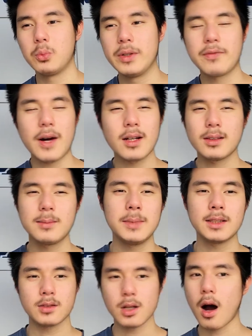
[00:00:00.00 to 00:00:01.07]
we finally
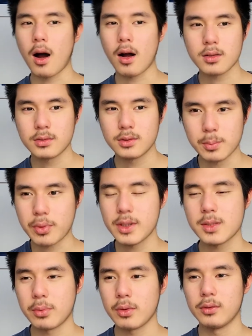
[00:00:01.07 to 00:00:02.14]
meet God, the
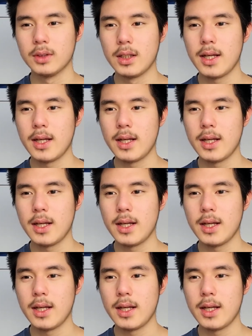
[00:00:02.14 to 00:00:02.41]
principal.